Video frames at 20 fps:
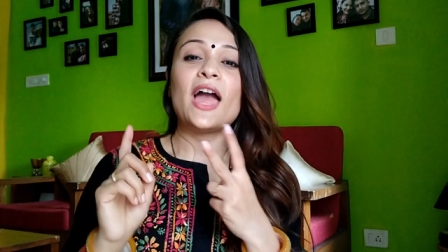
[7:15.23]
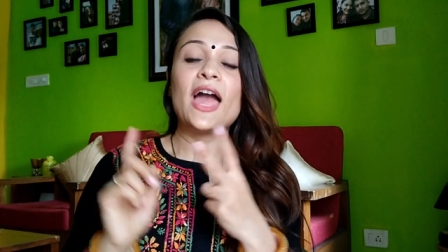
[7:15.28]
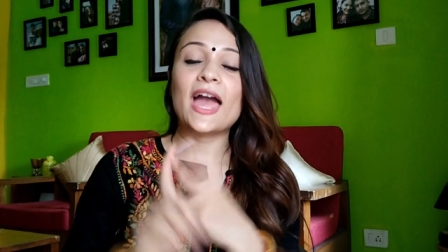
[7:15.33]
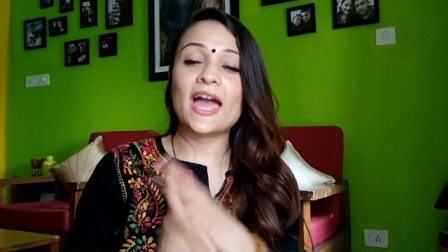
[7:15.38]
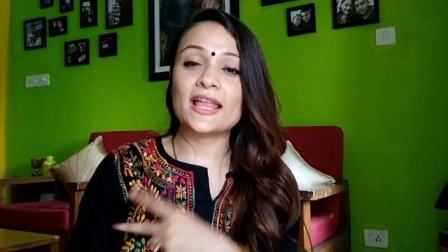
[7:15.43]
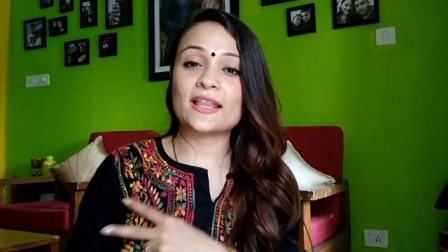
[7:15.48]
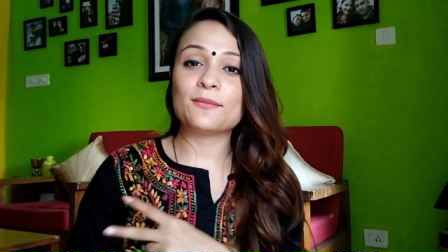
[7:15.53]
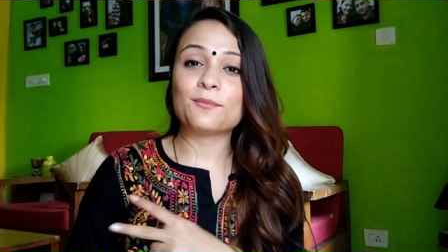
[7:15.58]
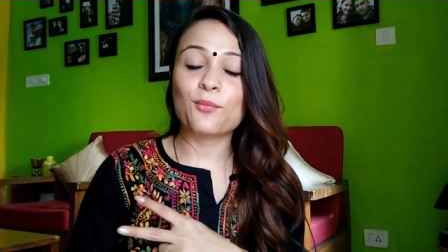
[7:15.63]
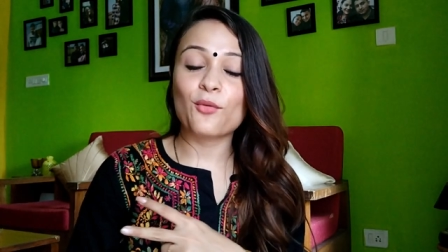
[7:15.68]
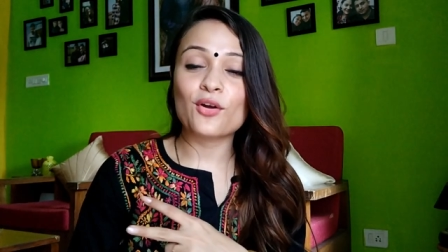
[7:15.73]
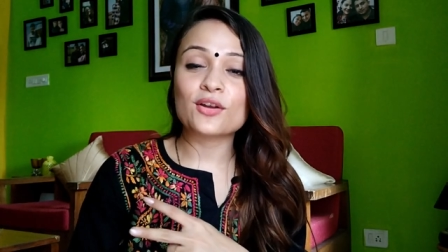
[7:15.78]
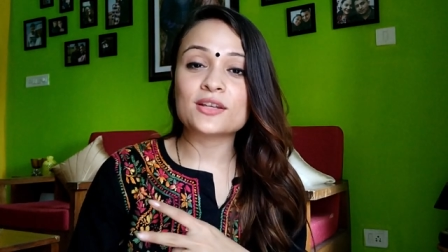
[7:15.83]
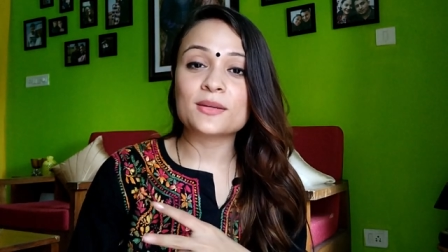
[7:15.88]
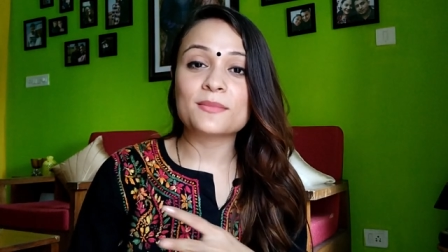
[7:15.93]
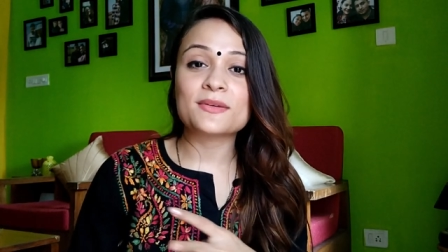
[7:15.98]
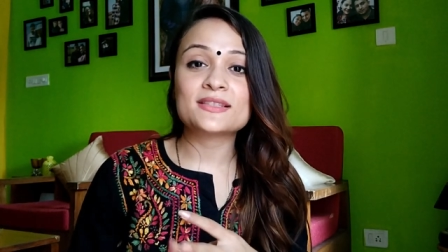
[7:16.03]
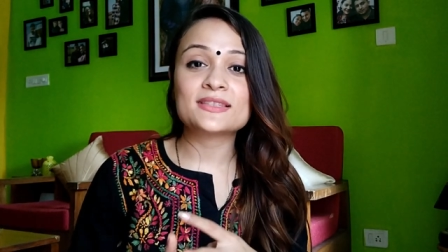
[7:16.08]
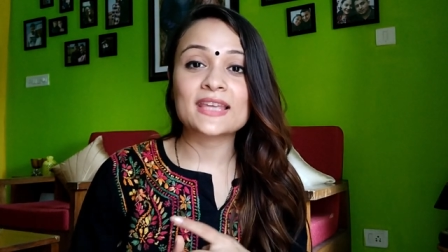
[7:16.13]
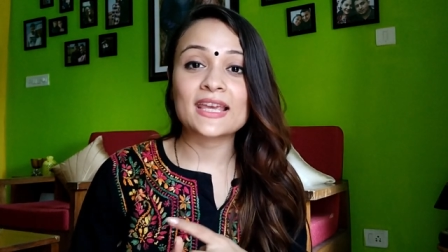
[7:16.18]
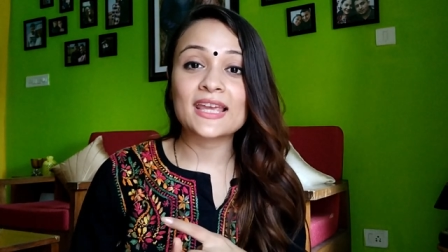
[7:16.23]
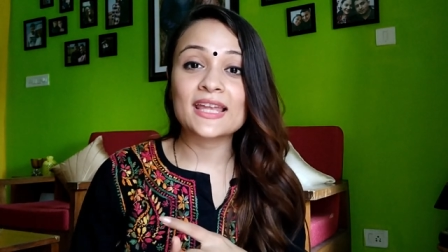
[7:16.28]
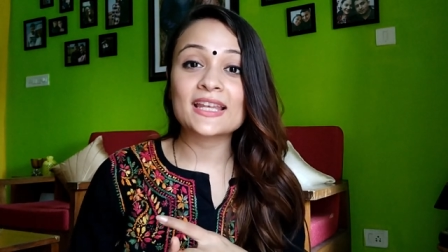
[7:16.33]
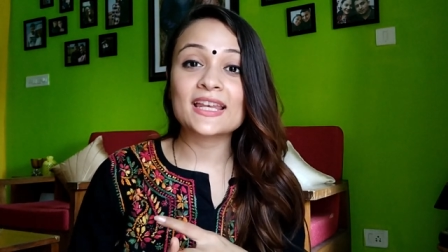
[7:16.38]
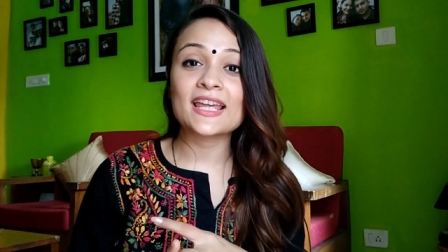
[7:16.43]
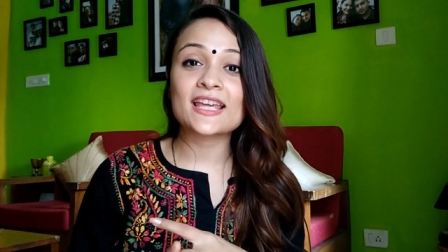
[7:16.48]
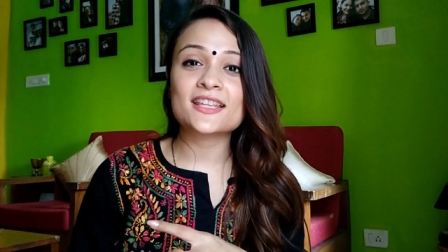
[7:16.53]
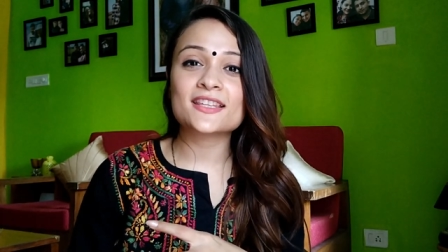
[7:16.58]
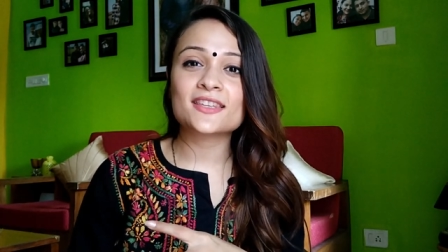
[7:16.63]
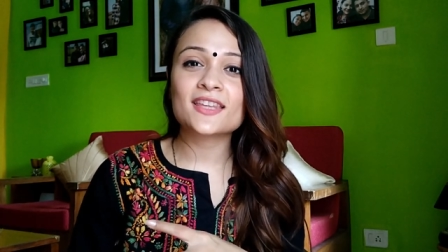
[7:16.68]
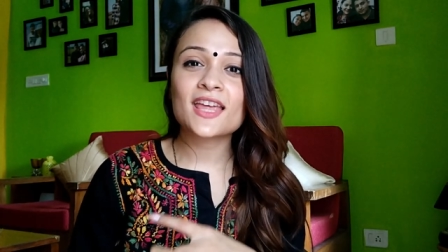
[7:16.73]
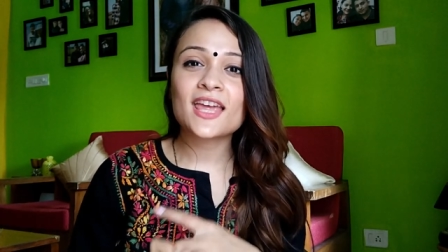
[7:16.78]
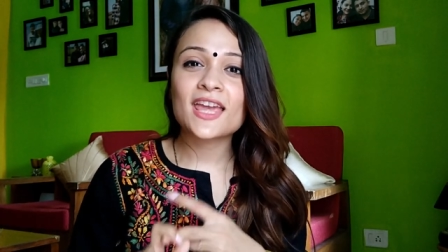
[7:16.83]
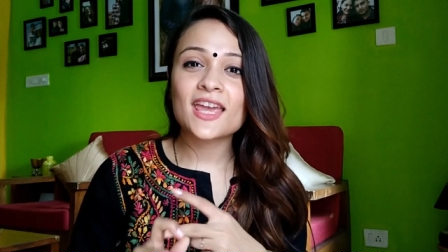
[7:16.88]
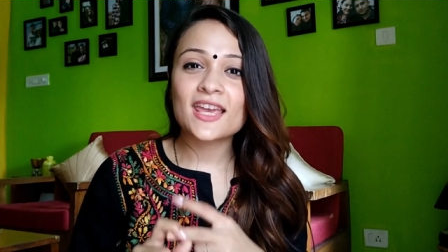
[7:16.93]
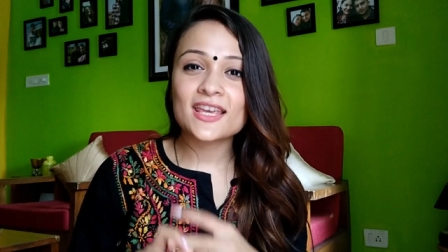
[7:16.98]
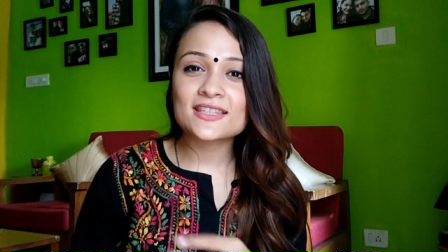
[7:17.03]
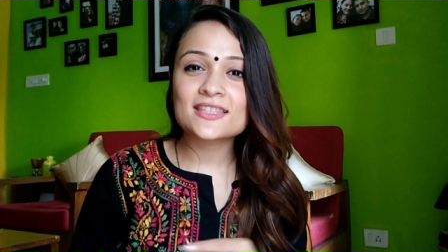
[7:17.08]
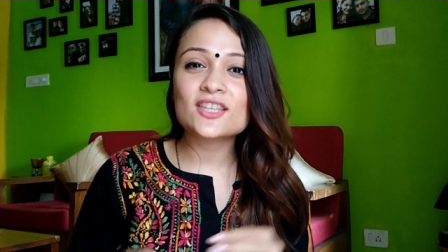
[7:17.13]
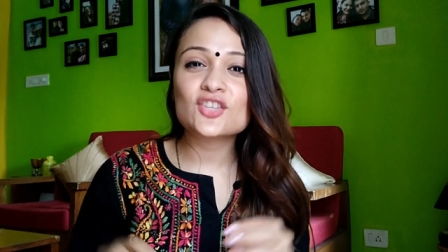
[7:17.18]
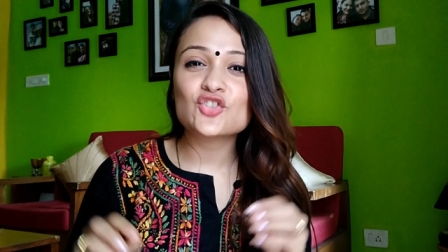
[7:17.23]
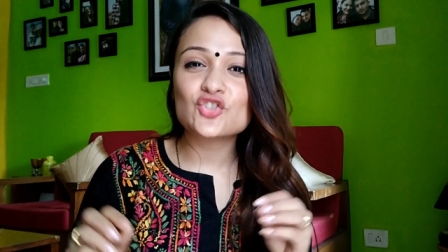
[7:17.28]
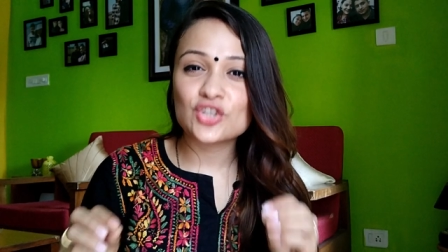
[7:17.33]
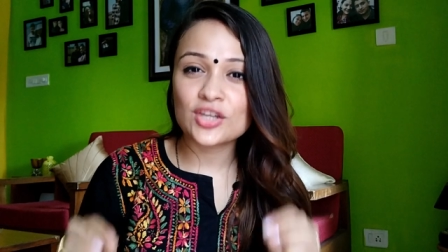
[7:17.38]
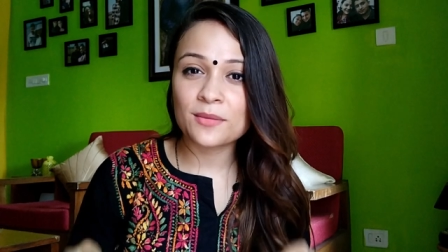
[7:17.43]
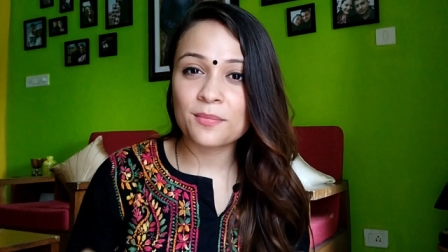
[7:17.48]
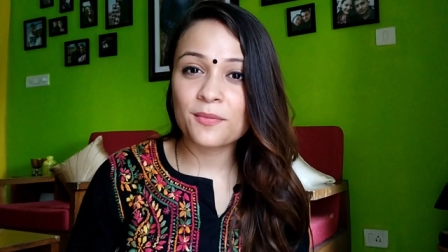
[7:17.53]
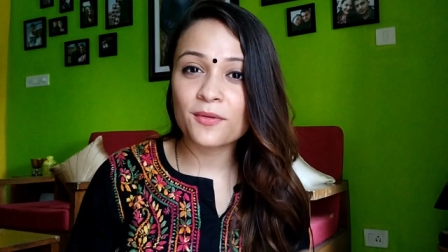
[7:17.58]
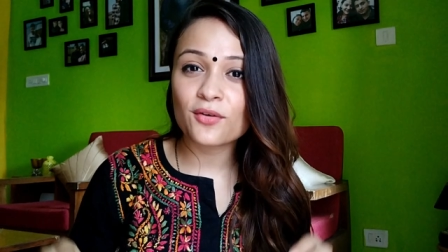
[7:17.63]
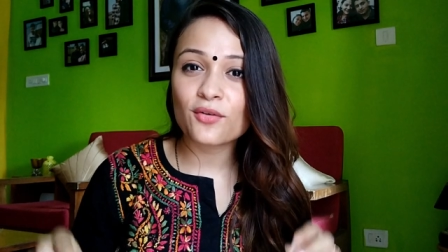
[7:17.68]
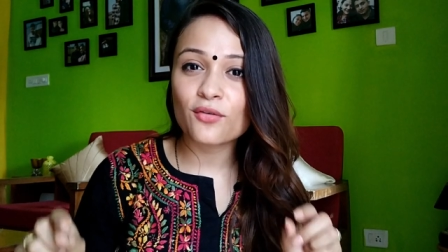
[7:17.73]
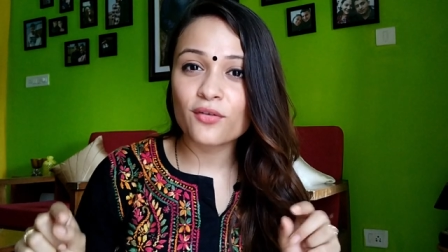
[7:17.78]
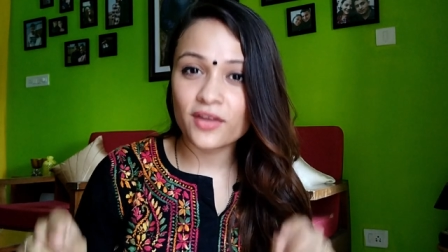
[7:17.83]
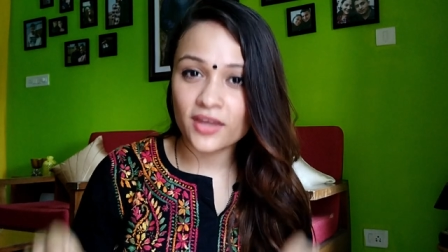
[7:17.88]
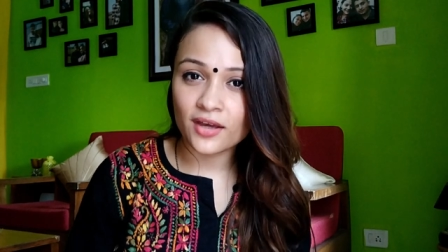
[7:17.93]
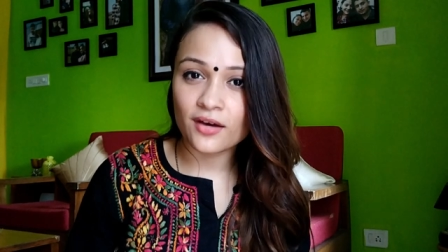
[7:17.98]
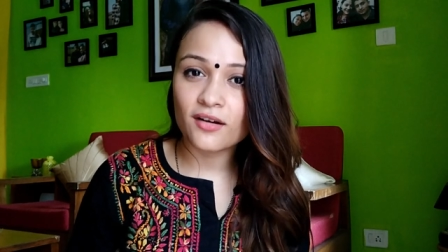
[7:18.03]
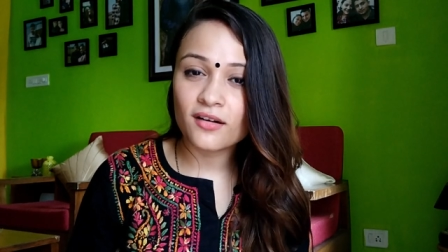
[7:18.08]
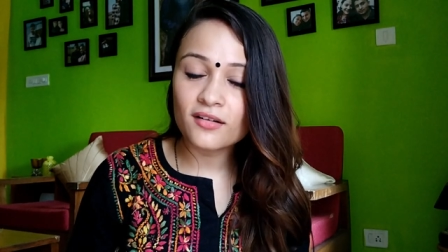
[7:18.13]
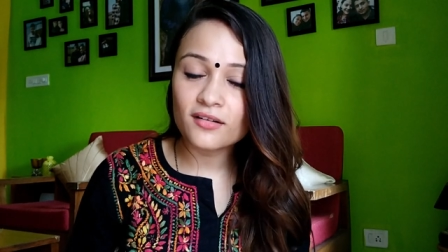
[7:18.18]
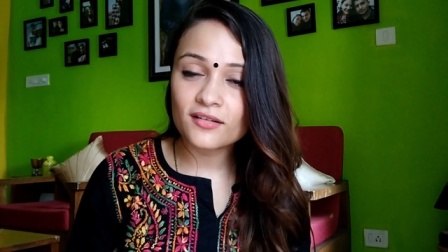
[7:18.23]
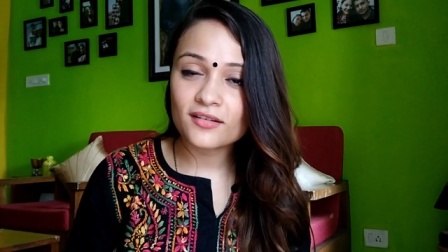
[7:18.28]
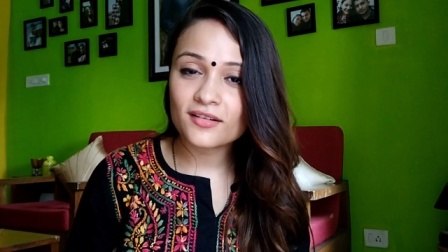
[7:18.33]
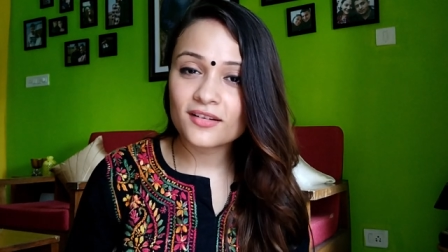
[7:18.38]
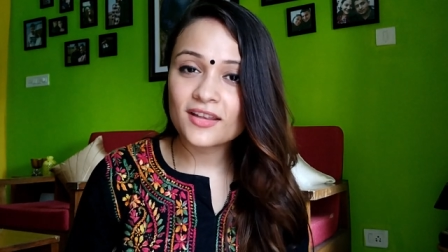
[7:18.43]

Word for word: and point number 2nd is it cheaper over here?